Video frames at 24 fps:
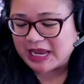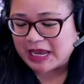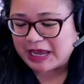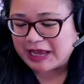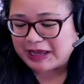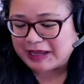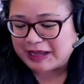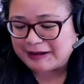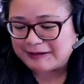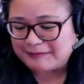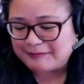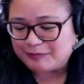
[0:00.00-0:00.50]

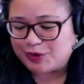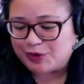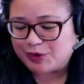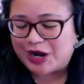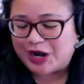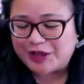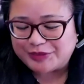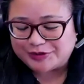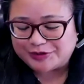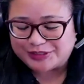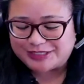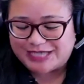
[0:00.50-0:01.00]
where
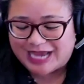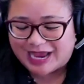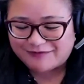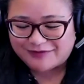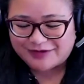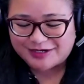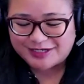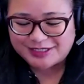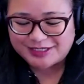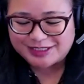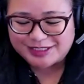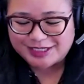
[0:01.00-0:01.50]
others
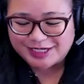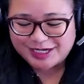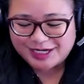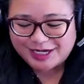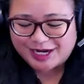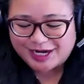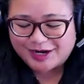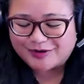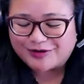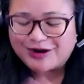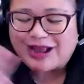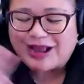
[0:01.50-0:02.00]
haven't
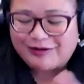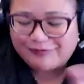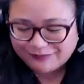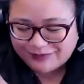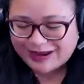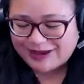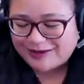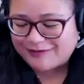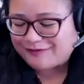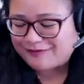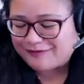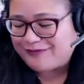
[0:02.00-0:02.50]
or
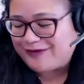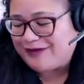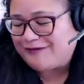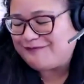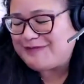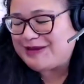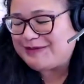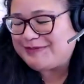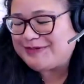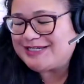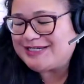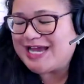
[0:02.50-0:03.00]
have
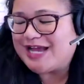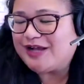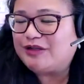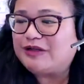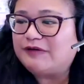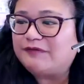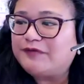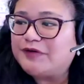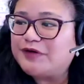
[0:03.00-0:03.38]
maybe tackled it